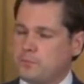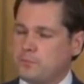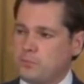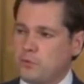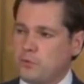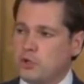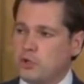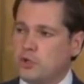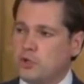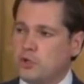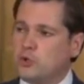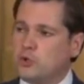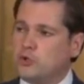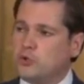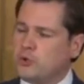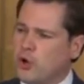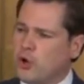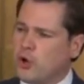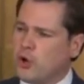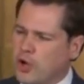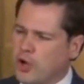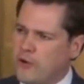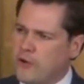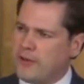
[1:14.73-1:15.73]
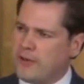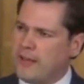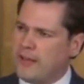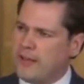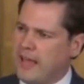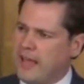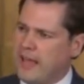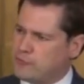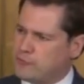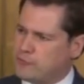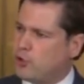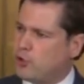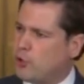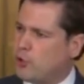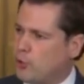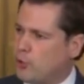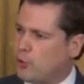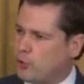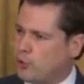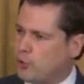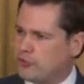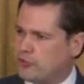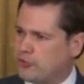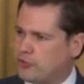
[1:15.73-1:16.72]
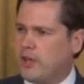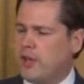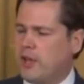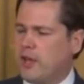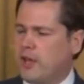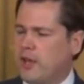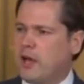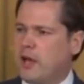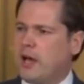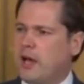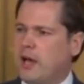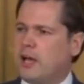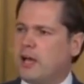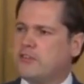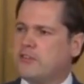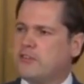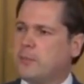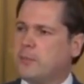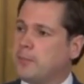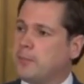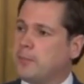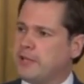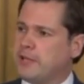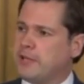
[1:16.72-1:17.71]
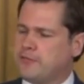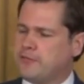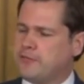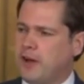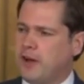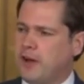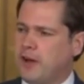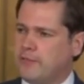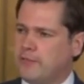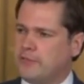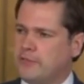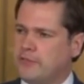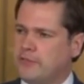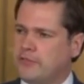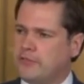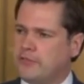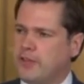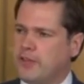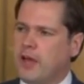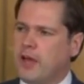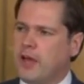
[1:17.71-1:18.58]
who do not currently have recourse to public funds,